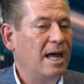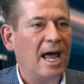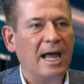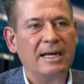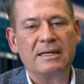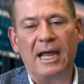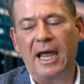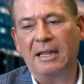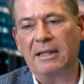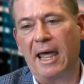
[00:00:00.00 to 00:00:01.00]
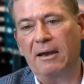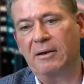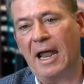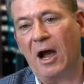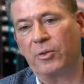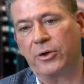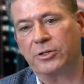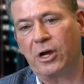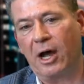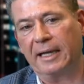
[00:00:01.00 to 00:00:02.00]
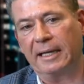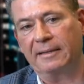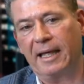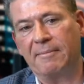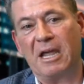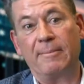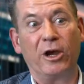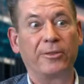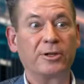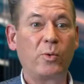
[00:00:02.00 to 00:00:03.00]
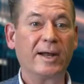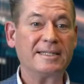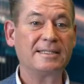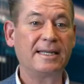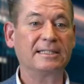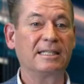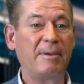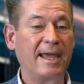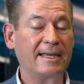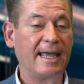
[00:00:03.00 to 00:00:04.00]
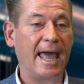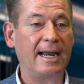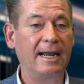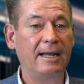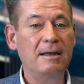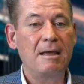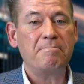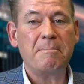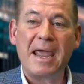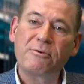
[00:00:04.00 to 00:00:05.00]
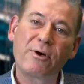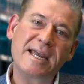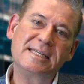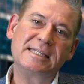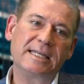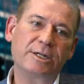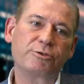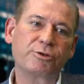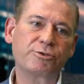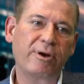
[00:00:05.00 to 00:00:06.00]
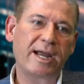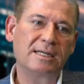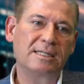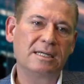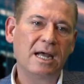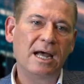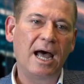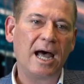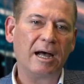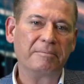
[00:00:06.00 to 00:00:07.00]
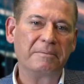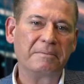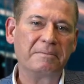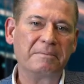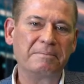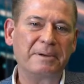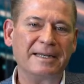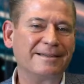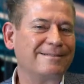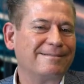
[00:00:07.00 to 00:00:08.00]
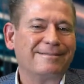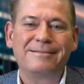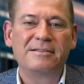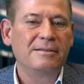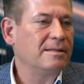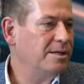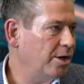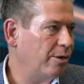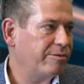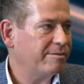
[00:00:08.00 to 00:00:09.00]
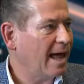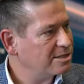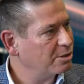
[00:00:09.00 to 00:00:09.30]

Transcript: And then now they're talking that maybe on the 26th, the Bank of Canada may raise the interest rates, but that's